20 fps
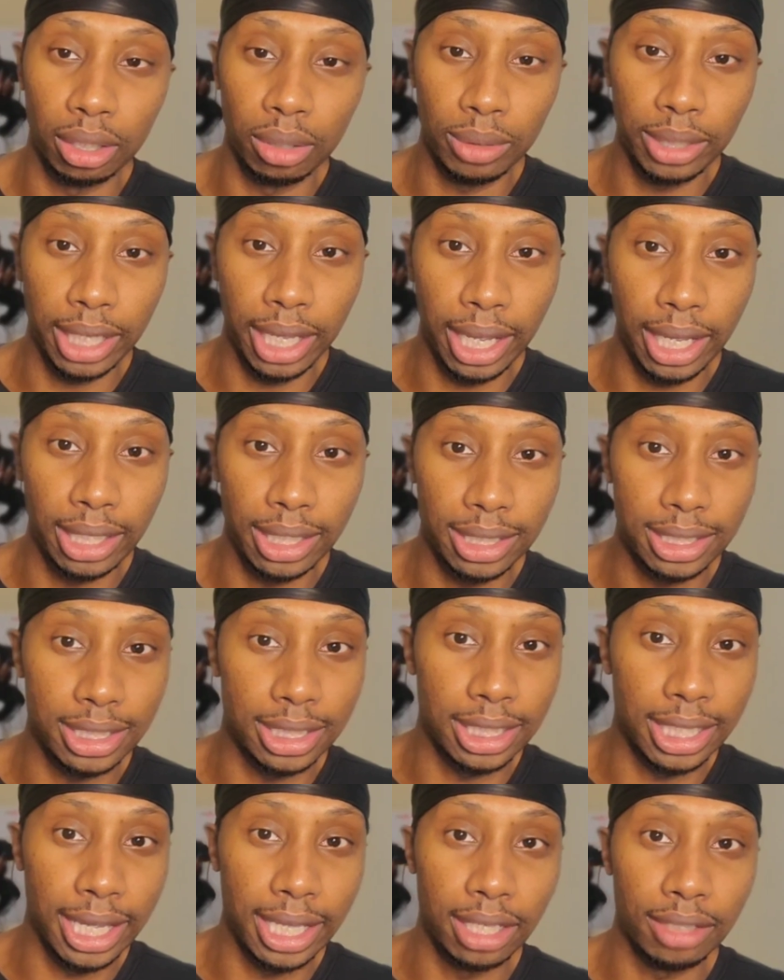okay, this is
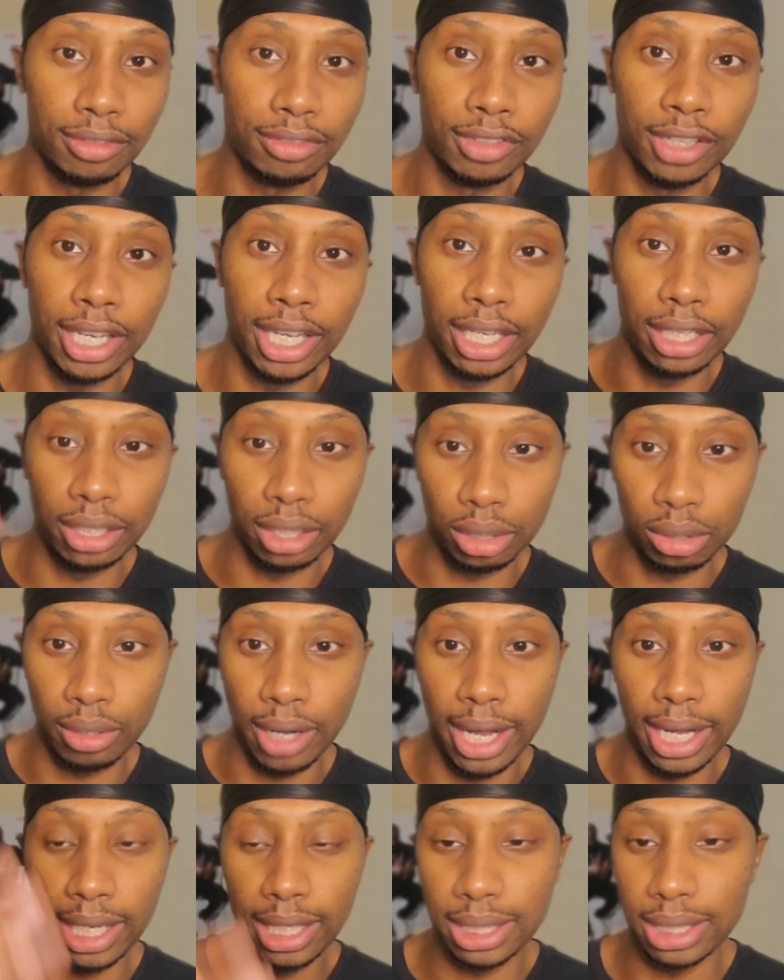the end of it and the
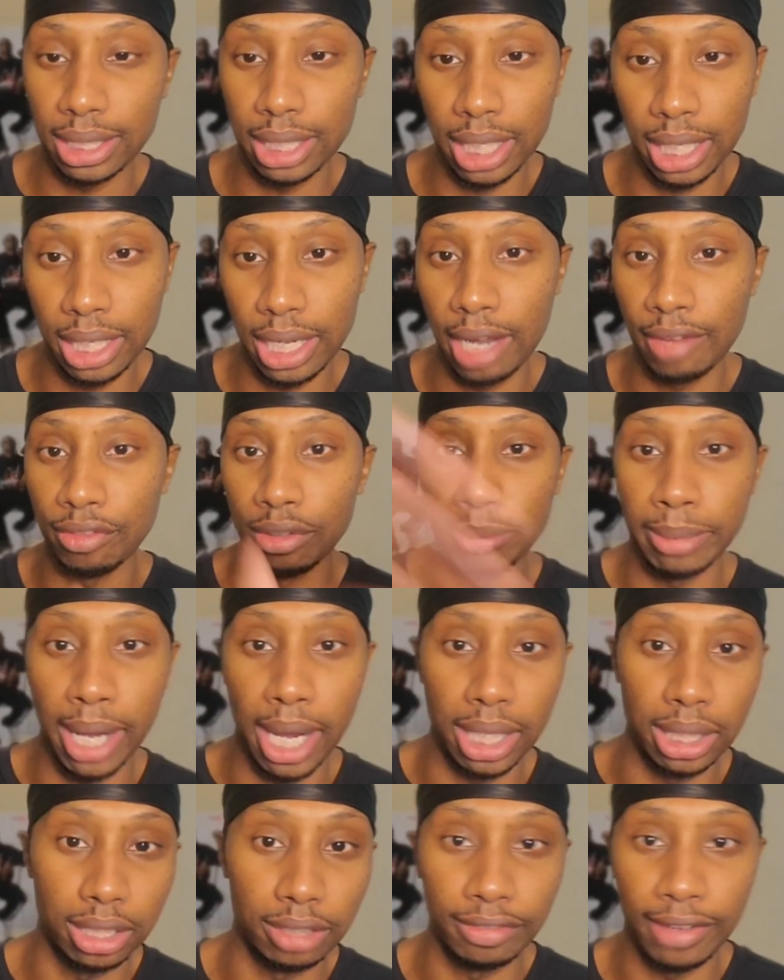credits and
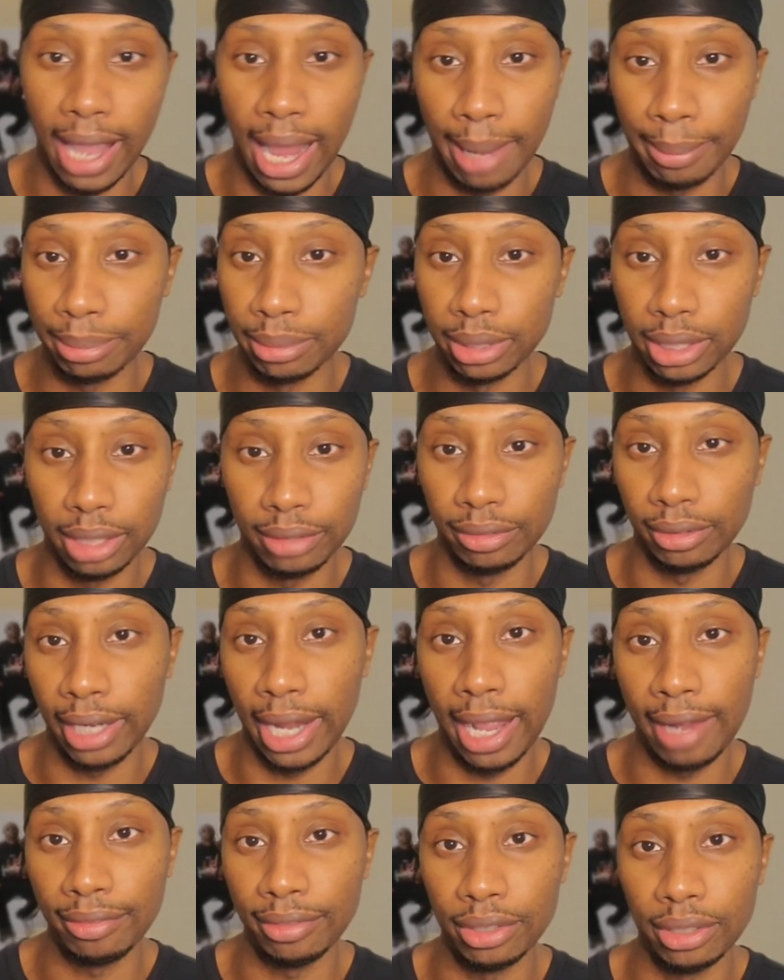everybody live happily ever
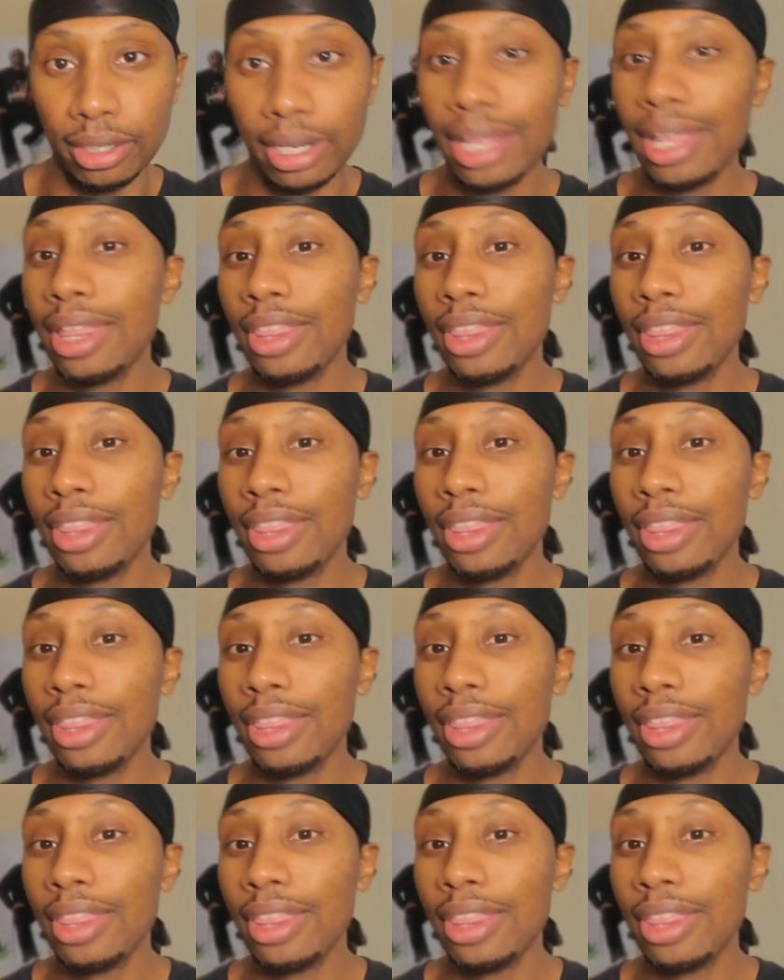after.